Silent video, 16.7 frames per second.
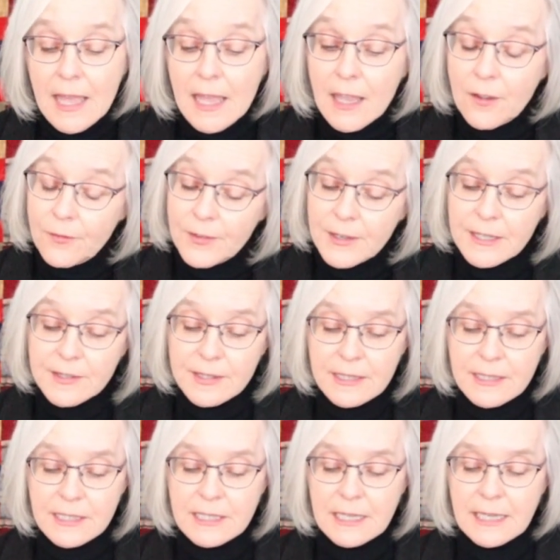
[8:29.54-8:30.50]
If it is
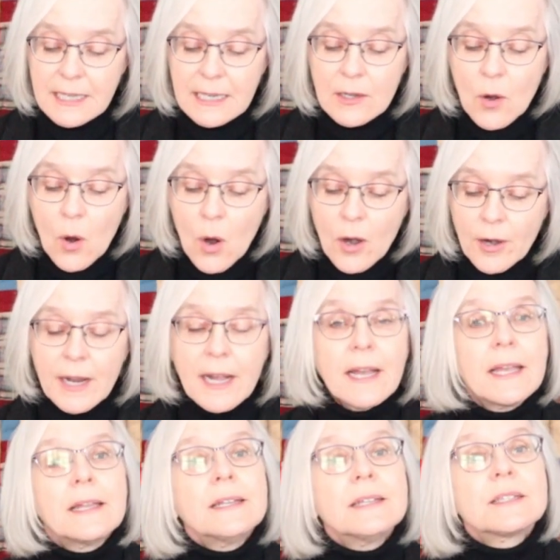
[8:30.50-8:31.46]
indeed an
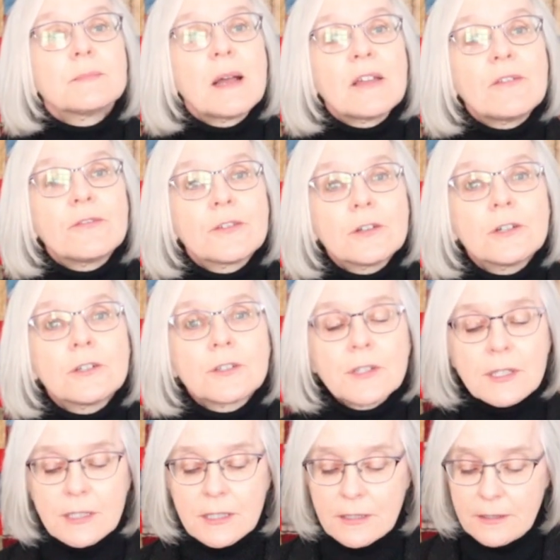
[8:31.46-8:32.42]
aura, it is my
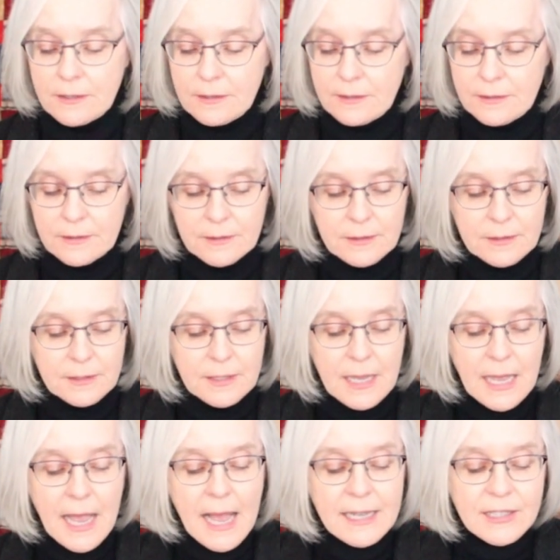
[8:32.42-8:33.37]
first.
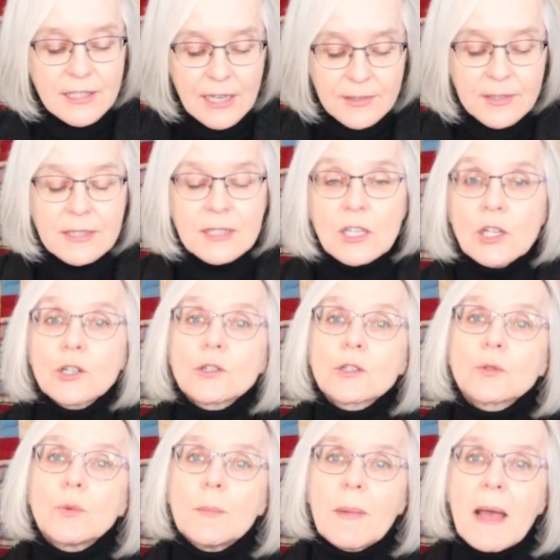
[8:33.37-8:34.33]
A dozen
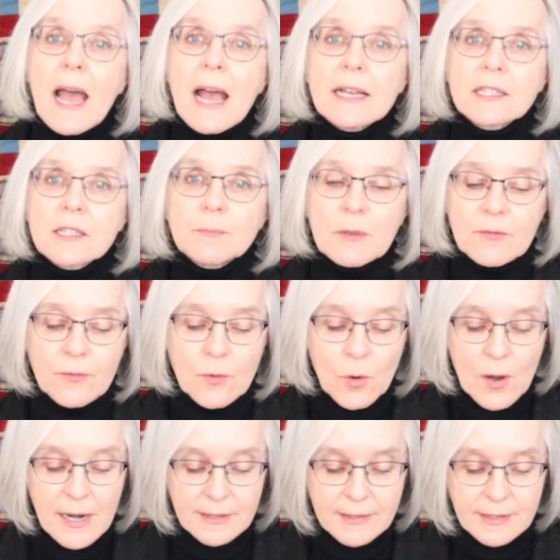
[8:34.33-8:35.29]
years will pass
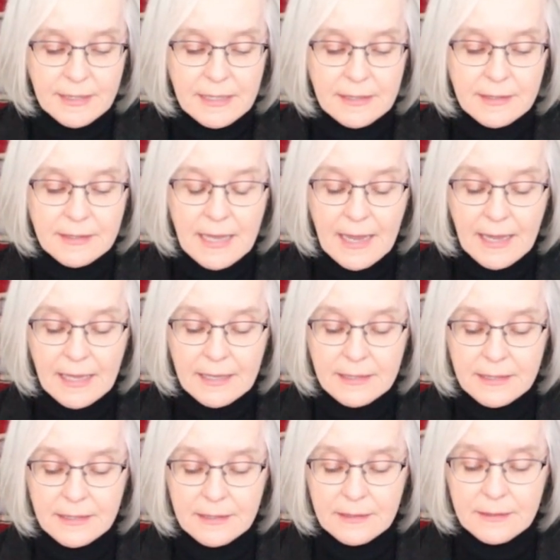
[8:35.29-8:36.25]
before I see a
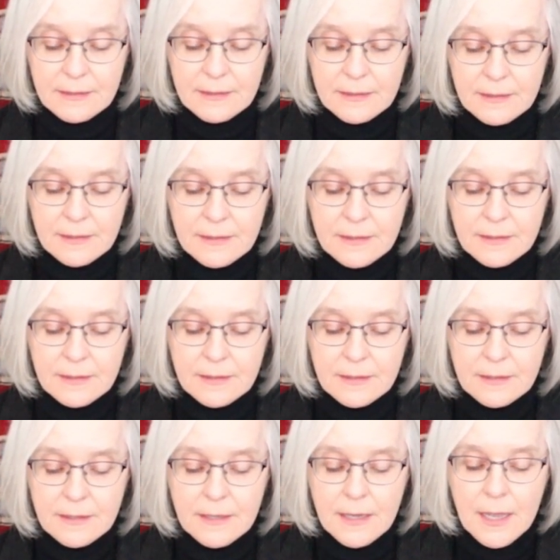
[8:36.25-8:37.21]
second.
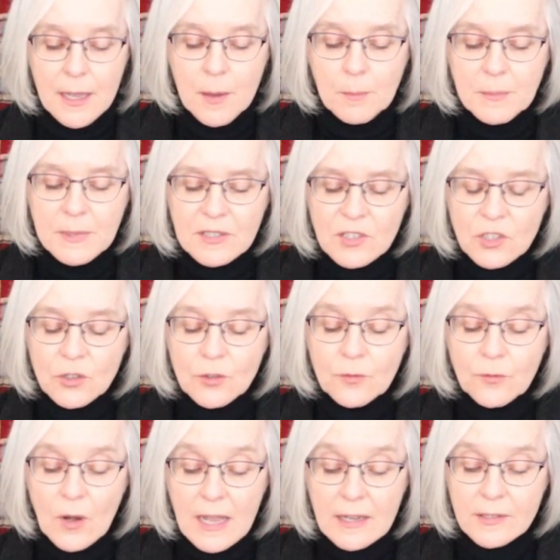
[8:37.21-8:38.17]
Mr.
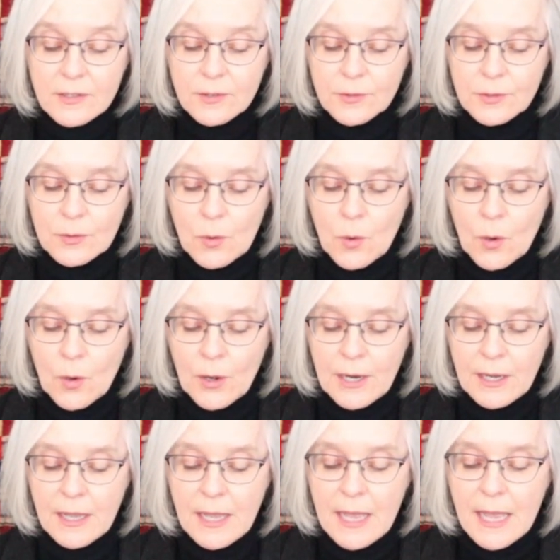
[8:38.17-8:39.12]
Fluxer's
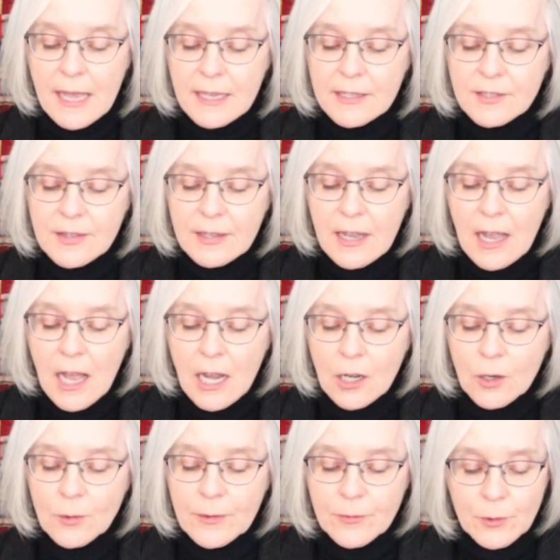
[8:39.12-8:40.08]
aura is the
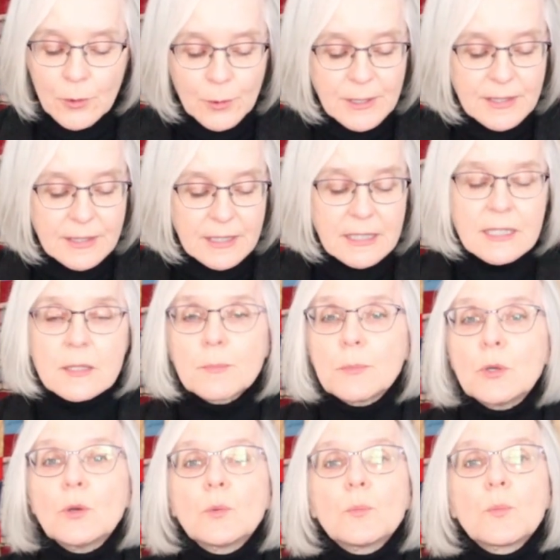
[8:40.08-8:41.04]
color of greasy
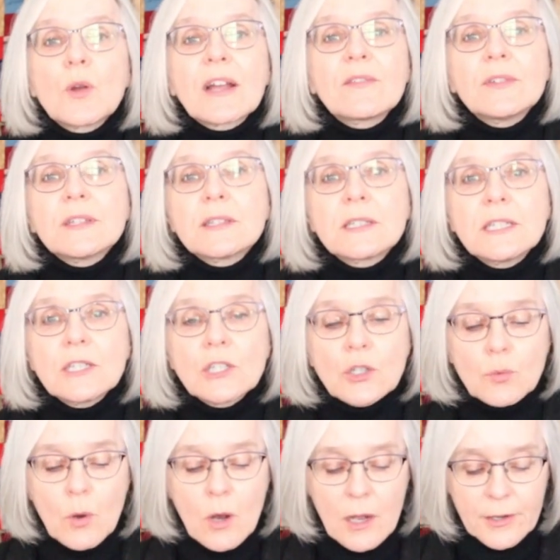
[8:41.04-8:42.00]
spoon breakfast
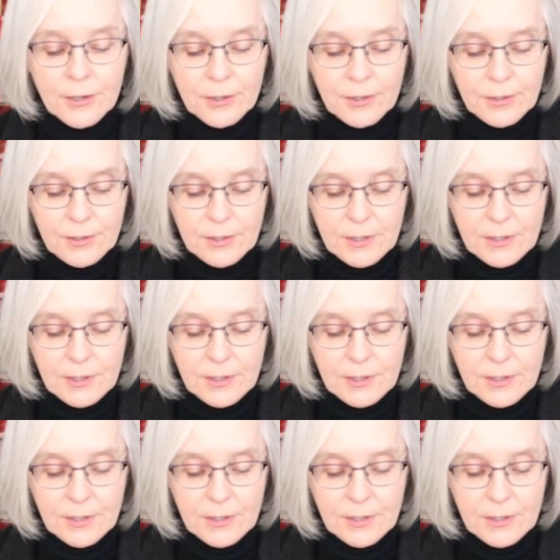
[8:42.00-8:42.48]
dishwater,